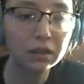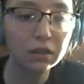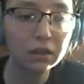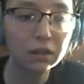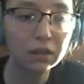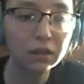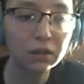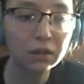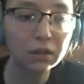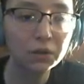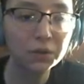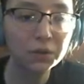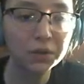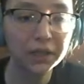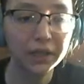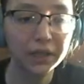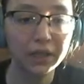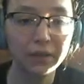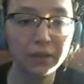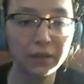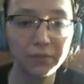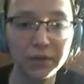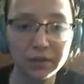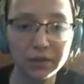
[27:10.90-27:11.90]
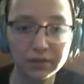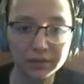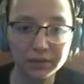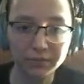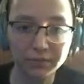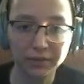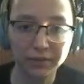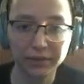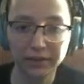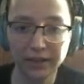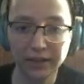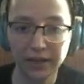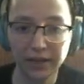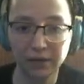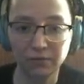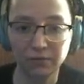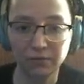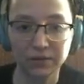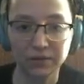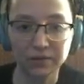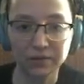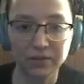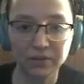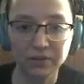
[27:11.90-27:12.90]
Okay, we already read that
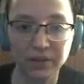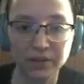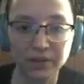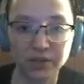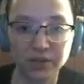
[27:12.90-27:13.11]
one, so I just